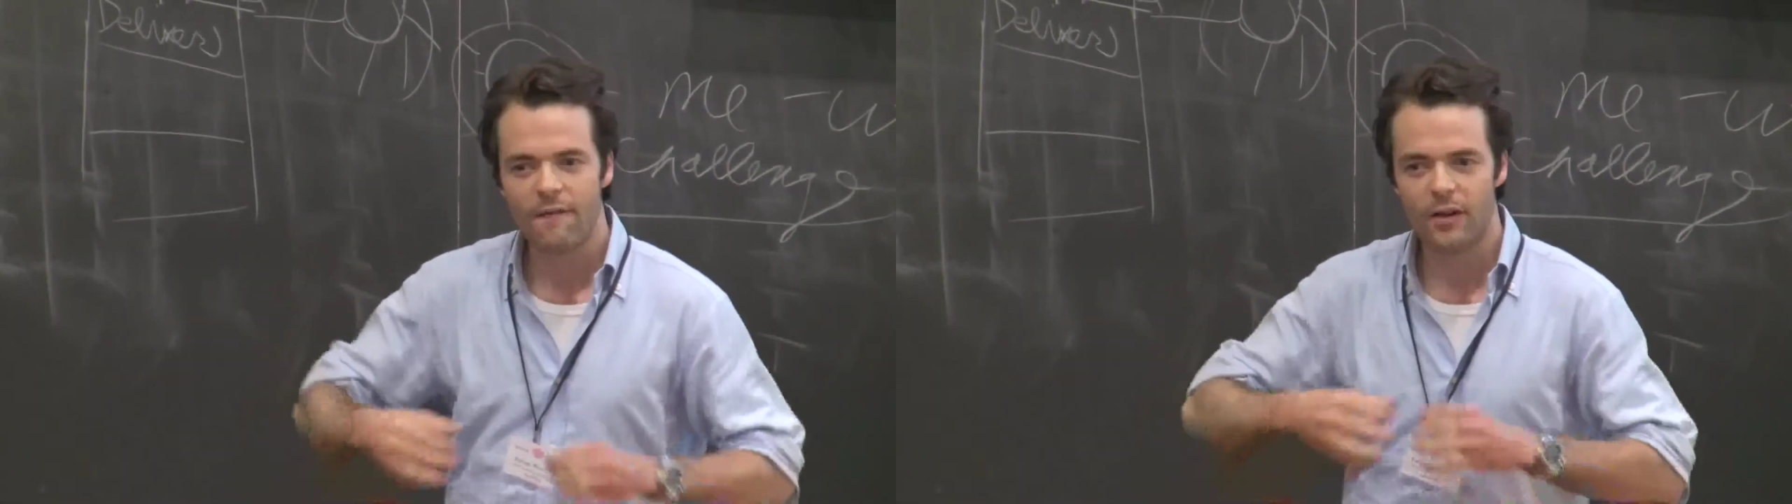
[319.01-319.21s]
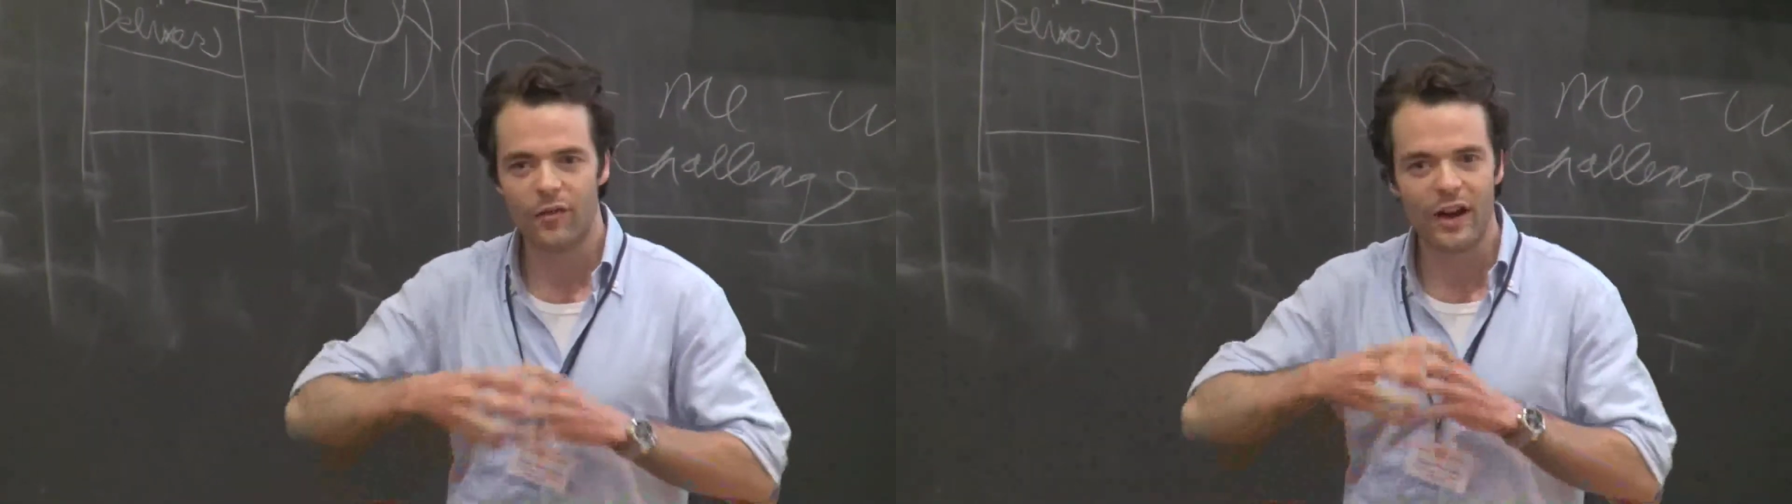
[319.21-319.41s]

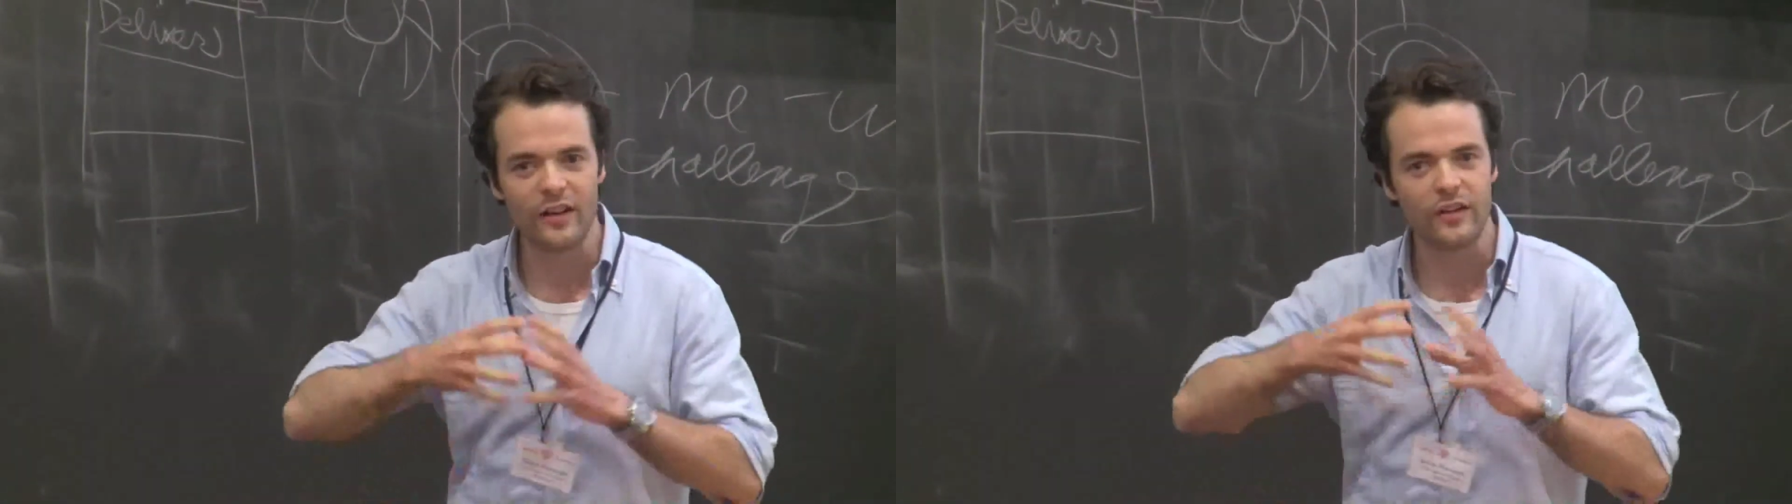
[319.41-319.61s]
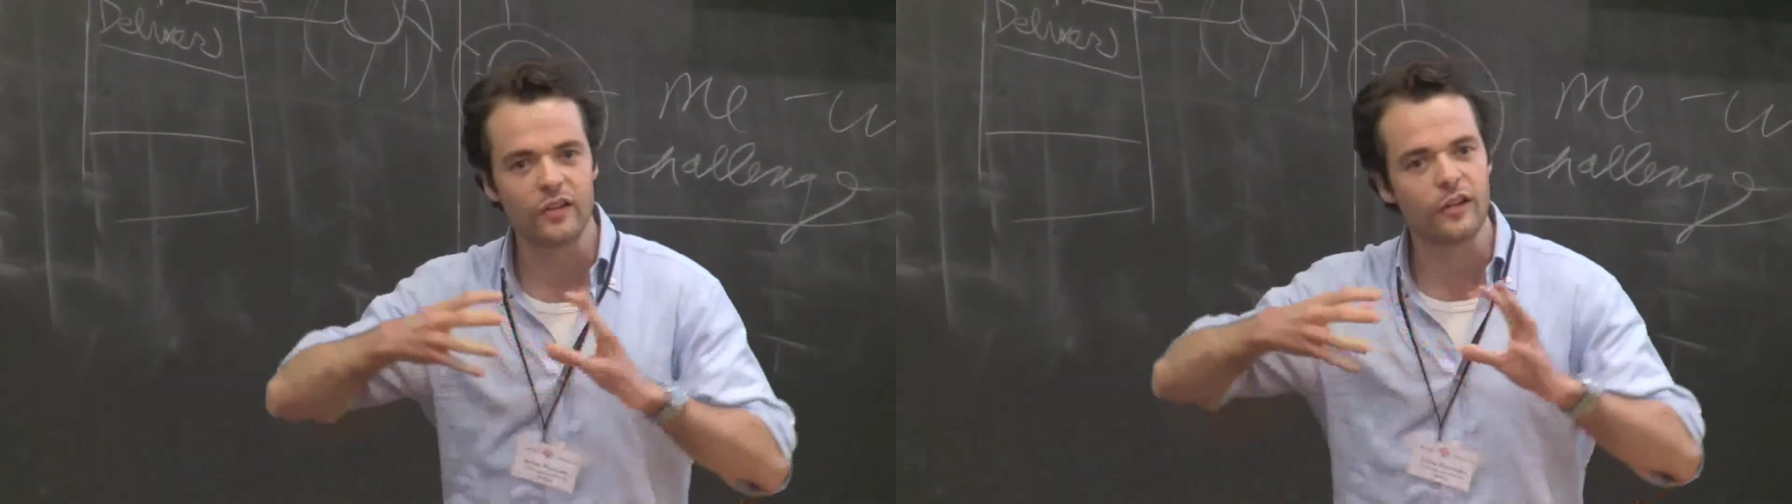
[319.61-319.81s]
We're a
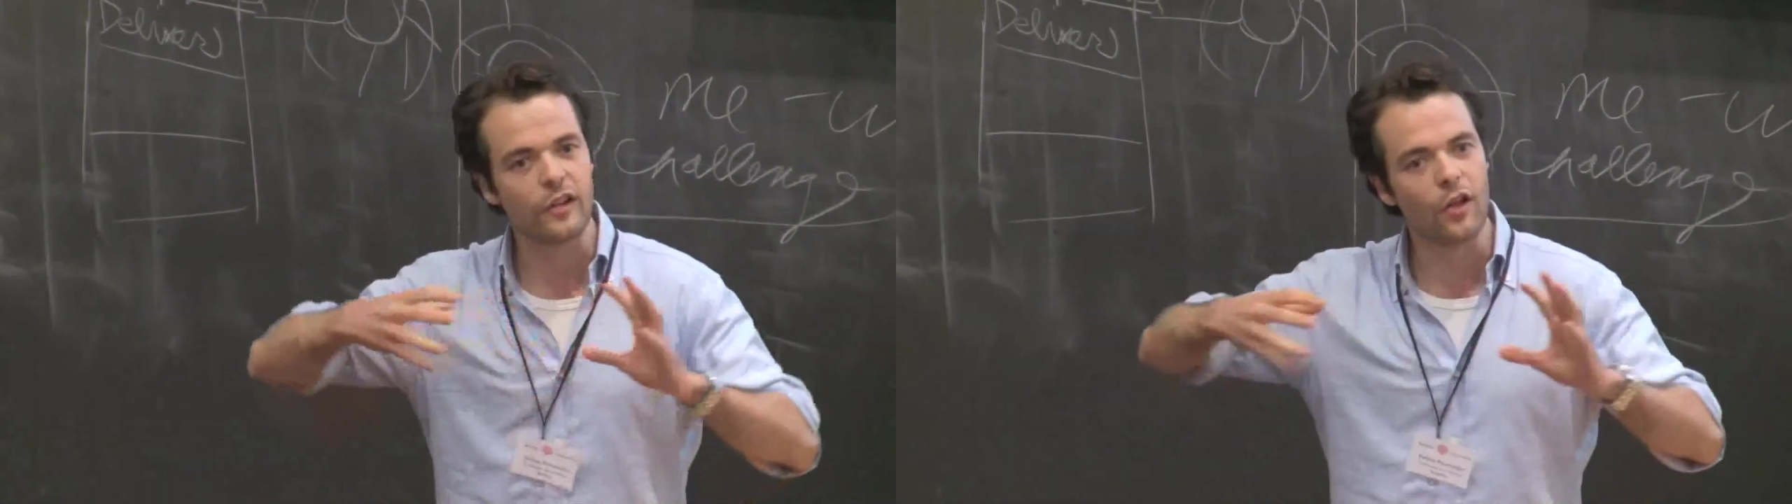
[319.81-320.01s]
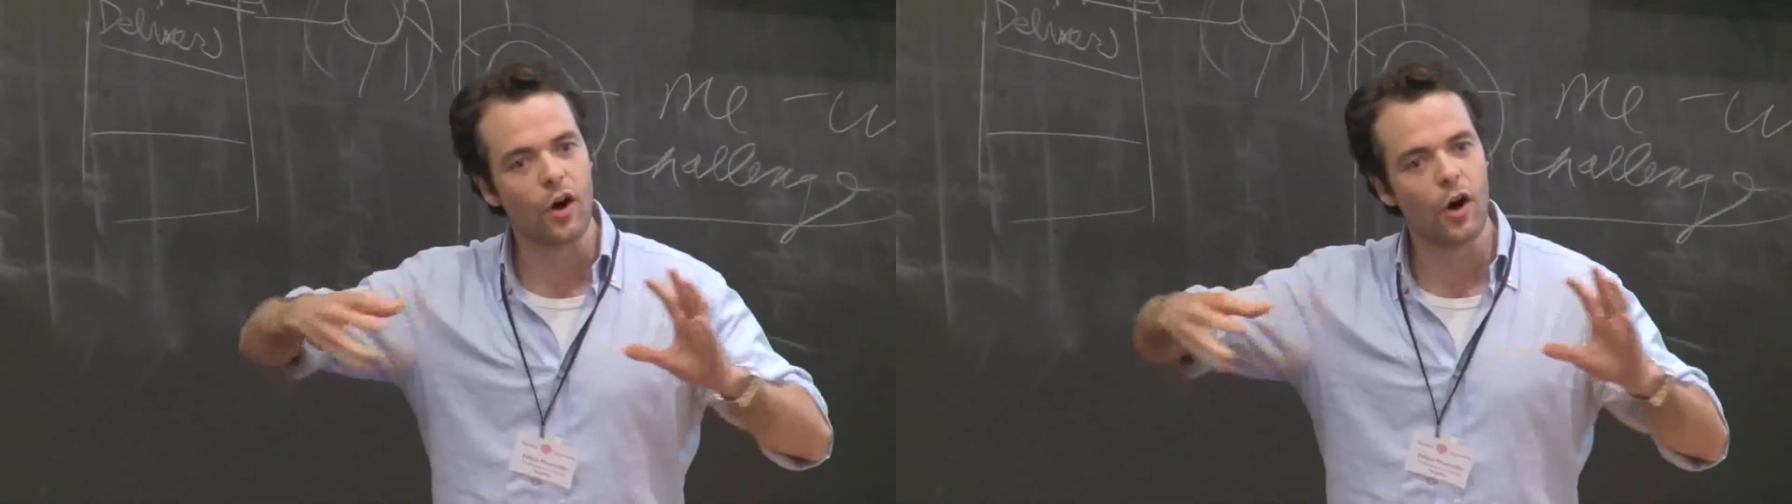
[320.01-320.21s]
very
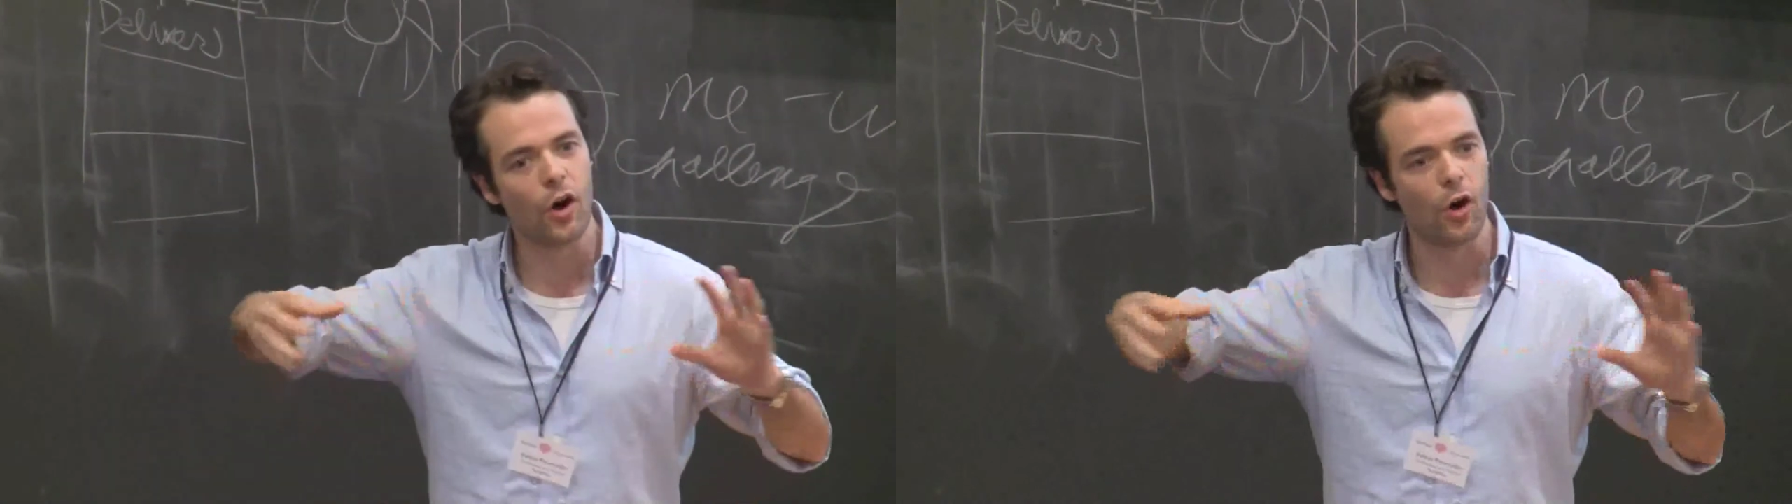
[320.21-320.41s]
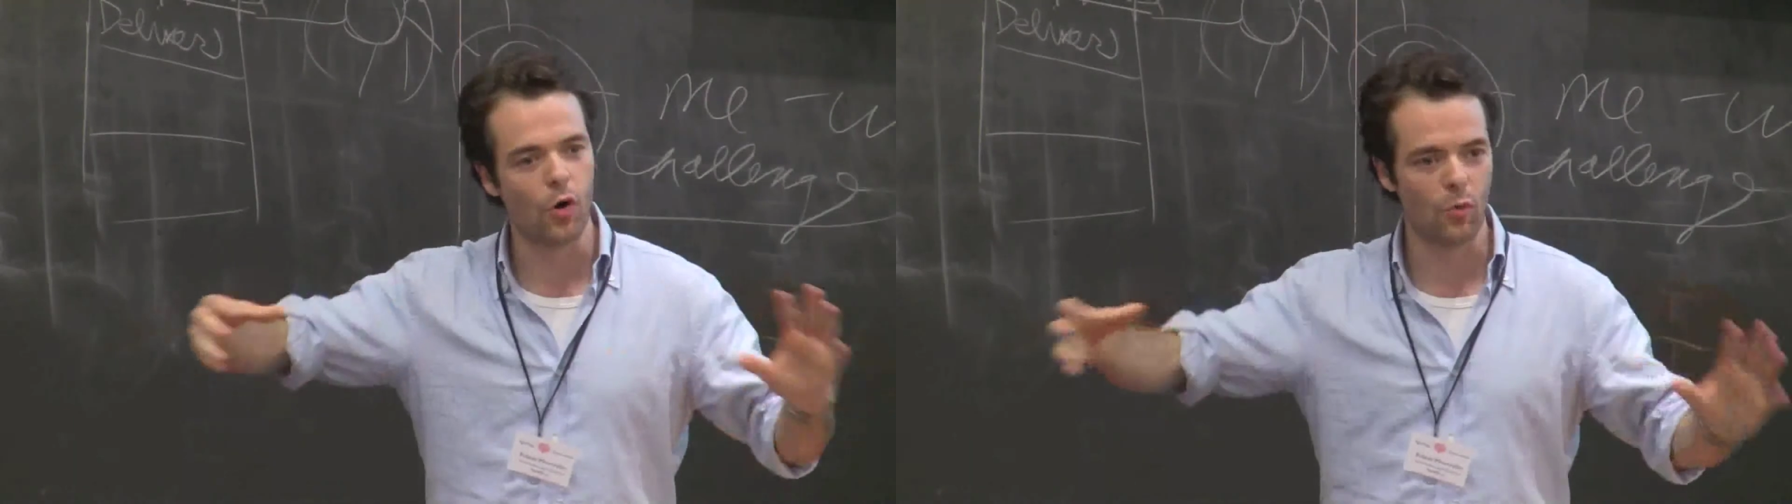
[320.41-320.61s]

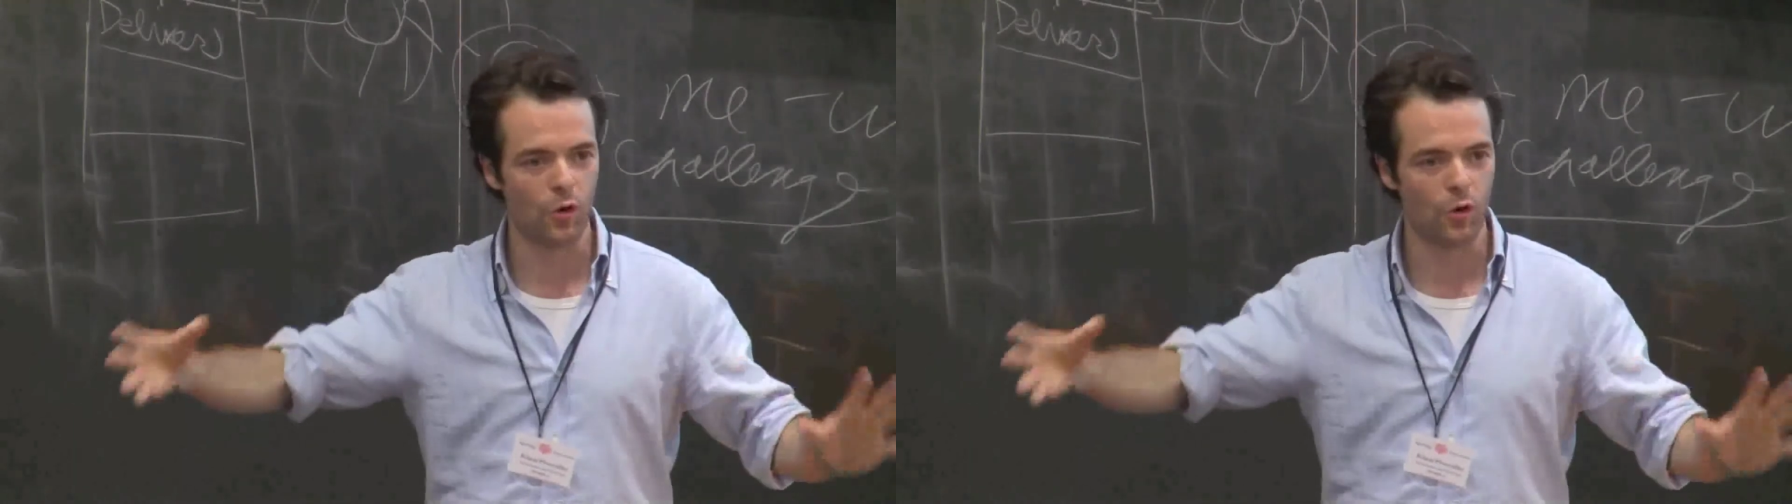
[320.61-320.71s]
slow